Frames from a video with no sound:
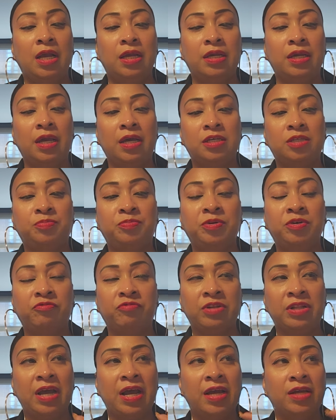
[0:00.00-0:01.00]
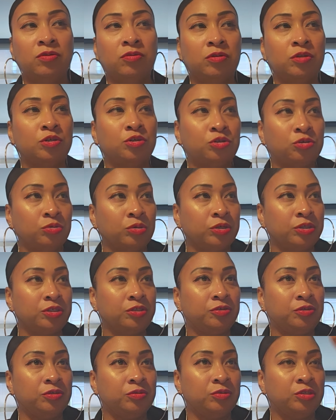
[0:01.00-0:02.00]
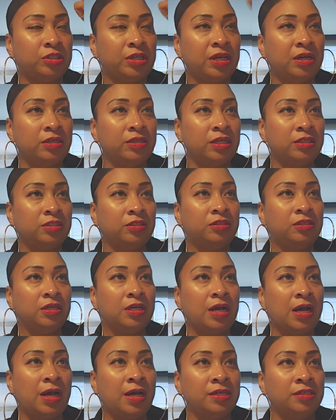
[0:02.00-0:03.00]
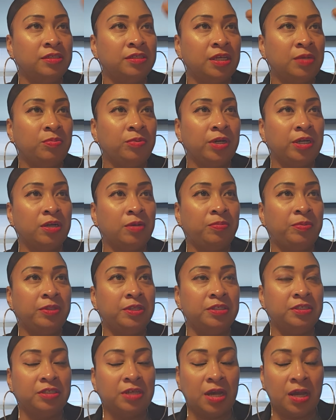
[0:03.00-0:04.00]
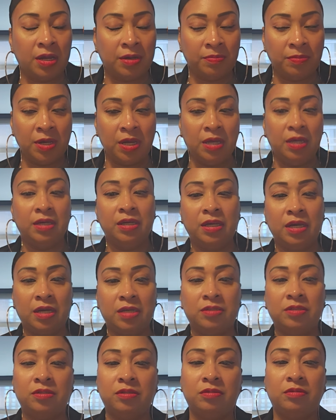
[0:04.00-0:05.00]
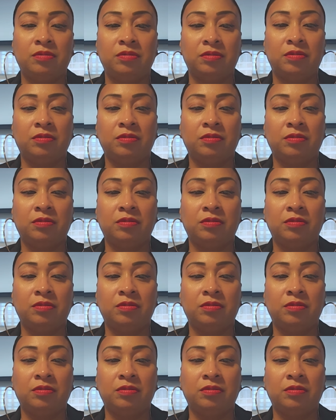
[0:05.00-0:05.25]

Yes, but relying on the source. Stay connected to God. Stay prayed up at this time. Yes.